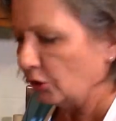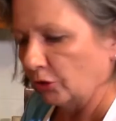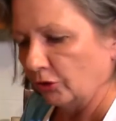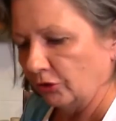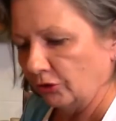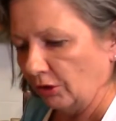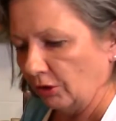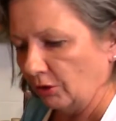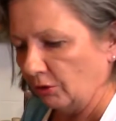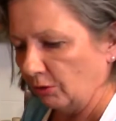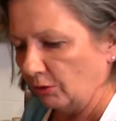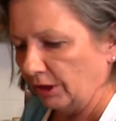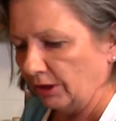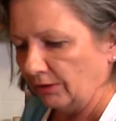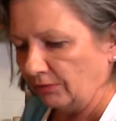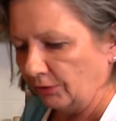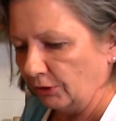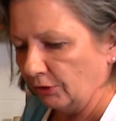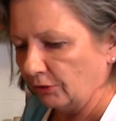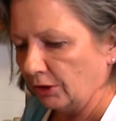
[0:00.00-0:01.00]
So
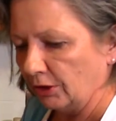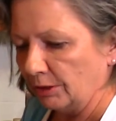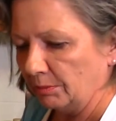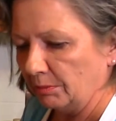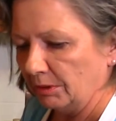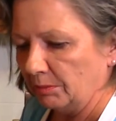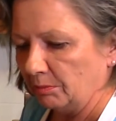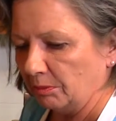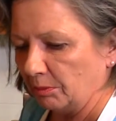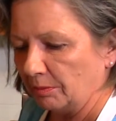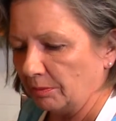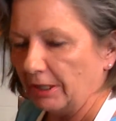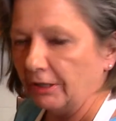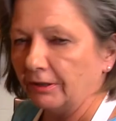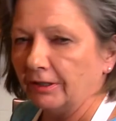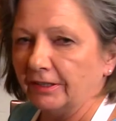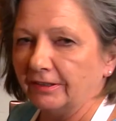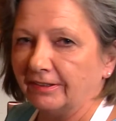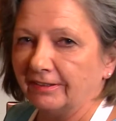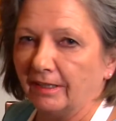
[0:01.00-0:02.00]
if you're going to be
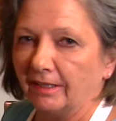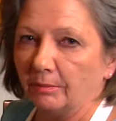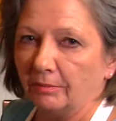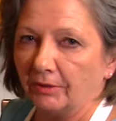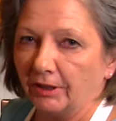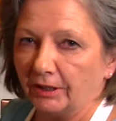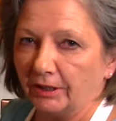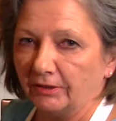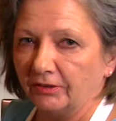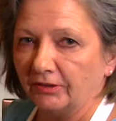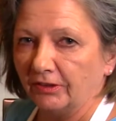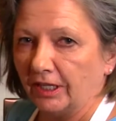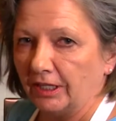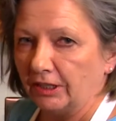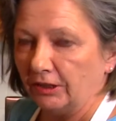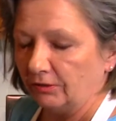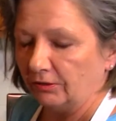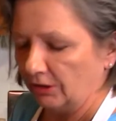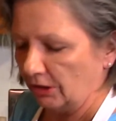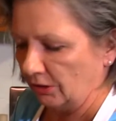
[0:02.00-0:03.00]
preparing something, say
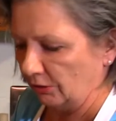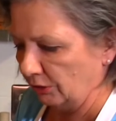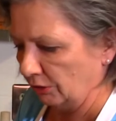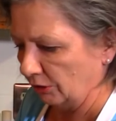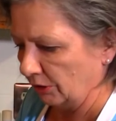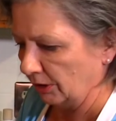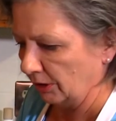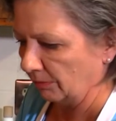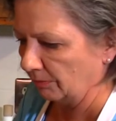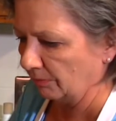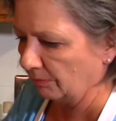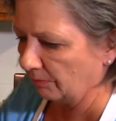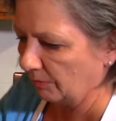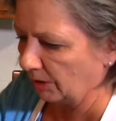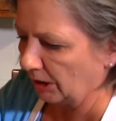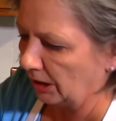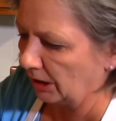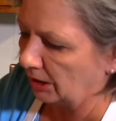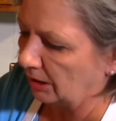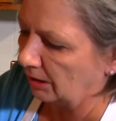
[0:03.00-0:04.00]
you know you're going
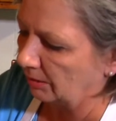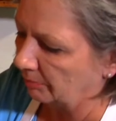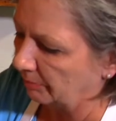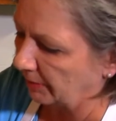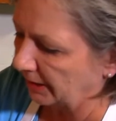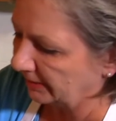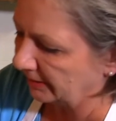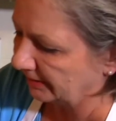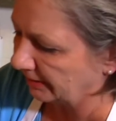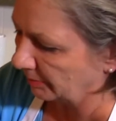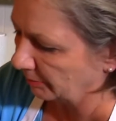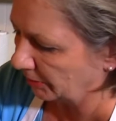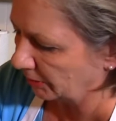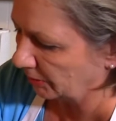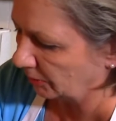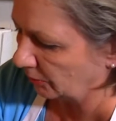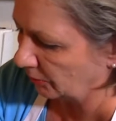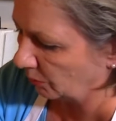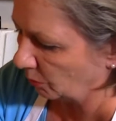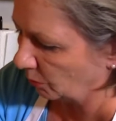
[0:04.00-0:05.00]
to make something on the